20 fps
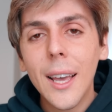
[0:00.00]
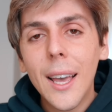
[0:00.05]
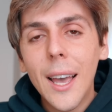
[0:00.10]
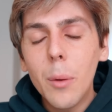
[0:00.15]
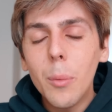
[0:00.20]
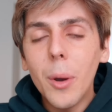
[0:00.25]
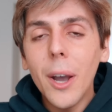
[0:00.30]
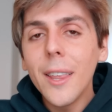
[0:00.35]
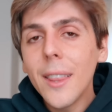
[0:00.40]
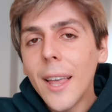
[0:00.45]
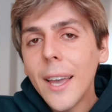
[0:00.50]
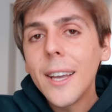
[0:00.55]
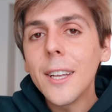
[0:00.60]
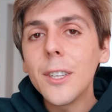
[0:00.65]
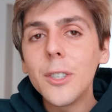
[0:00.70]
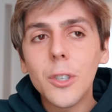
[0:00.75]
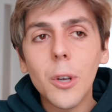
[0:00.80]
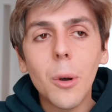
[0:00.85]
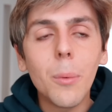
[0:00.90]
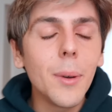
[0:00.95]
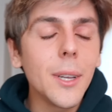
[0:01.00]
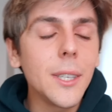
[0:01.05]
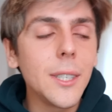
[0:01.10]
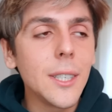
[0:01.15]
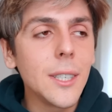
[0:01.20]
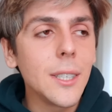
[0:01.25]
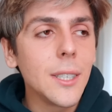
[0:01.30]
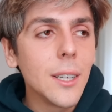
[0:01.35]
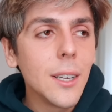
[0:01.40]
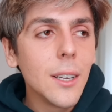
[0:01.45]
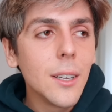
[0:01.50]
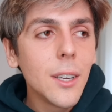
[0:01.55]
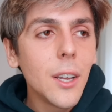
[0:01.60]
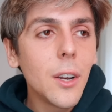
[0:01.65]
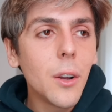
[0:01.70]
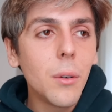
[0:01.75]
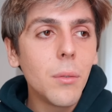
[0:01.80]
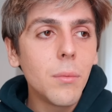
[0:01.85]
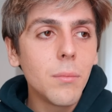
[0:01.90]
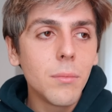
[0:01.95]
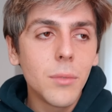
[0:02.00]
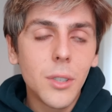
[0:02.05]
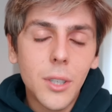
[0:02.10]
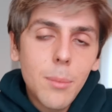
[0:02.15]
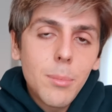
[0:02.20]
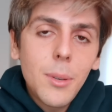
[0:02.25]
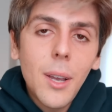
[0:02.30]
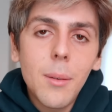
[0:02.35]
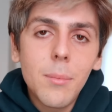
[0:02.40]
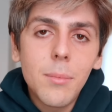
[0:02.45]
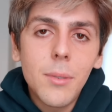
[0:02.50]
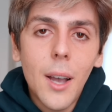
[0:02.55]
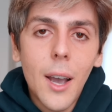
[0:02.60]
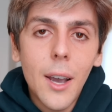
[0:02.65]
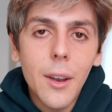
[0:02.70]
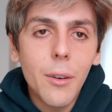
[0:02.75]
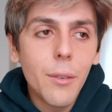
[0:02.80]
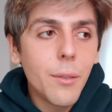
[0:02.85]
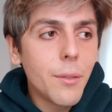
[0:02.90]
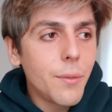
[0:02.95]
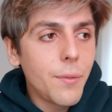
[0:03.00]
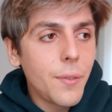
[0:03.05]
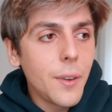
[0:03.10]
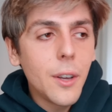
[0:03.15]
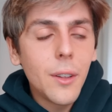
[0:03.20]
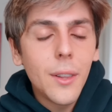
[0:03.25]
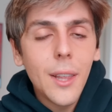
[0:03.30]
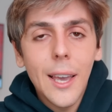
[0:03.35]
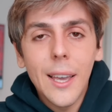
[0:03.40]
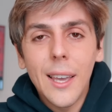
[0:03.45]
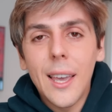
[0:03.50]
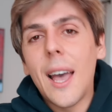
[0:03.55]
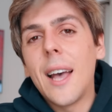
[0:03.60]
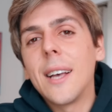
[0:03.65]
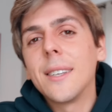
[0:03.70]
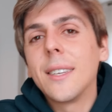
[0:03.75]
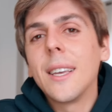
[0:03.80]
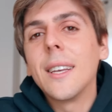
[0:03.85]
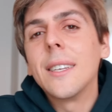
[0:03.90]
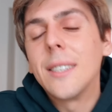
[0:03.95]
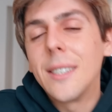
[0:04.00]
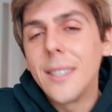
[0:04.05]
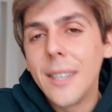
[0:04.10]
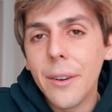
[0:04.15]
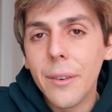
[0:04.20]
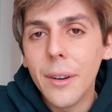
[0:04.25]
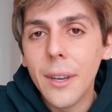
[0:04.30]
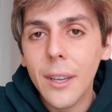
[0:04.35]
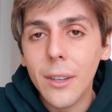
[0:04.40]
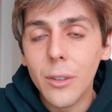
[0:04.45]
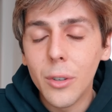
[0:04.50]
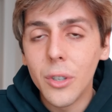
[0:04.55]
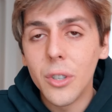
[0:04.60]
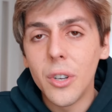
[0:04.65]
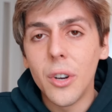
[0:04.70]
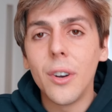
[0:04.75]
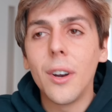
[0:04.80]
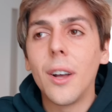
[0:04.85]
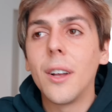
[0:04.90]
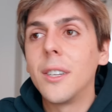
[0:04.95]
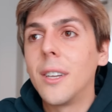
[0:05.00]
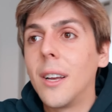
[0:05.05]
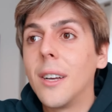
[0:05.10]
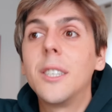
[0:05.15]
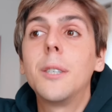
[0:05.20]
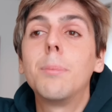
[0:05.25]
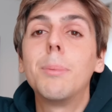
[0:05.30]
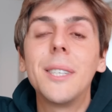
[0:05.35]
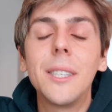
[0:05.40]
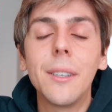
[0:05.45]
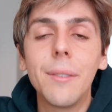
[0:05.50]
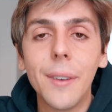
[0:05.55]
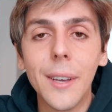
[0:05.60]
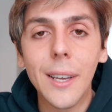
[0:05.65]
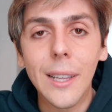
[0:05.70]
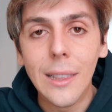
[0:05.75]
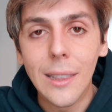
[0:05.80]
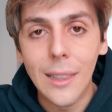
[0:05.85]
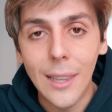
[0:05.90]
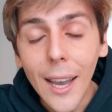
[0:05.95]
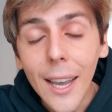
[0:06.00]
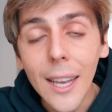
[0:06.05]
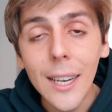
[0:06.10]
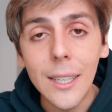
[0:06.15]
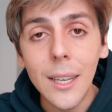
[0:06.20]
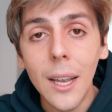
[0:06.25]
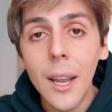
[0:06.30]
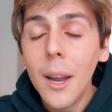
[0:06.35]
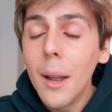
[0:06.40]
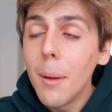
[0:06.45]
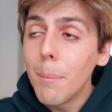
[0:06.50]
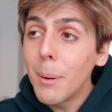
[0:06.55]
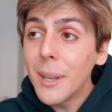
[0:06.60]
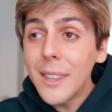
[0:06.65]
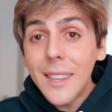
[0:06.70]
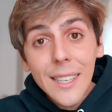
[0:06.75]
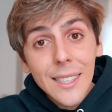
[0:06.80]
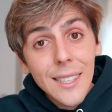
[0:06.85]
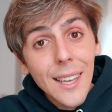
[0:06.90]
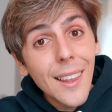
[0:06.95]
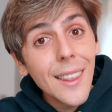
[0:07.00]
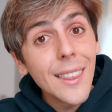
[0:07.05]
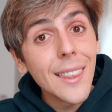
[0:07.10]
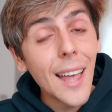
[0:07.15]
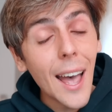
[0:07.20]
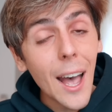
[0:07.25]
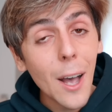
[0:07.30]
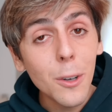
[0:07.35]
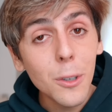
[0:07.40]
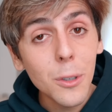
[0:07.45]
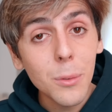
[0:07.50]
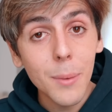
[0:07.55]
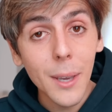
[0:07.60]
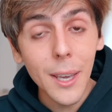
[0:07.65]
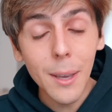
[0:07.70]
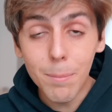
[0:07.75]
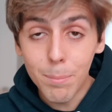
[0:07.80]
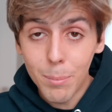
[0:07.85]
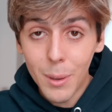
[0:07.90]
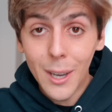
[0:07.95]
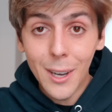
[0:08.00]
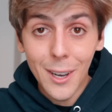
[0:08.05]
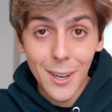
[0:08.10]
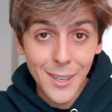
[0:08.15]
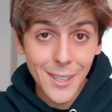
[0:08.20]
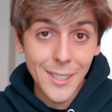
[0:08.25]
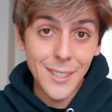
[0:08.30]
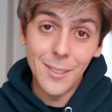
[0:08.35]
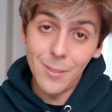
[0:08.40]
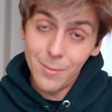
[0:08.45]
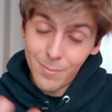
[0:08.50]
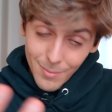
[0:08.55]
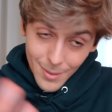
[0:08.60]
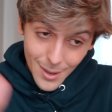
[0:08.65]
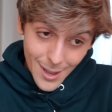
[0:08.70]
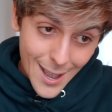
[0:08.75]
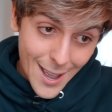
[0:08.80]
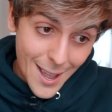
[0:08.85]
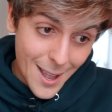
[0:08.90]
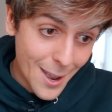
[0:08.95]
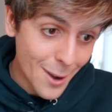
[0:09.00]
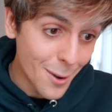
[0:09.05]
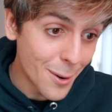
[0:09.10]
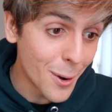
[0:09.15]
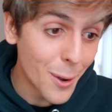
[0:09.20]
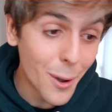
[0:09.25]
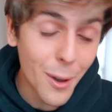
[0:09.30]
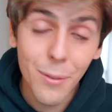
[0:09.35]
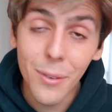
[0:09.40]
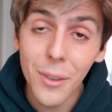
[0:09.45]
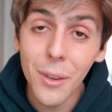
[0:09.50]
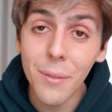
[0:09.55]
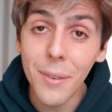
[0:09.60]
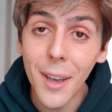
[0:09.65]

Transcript: And why I like it so much is, you know, sometimes I don't feel like asking Siri to turn on a specific light, but this allows me because I don't know if you've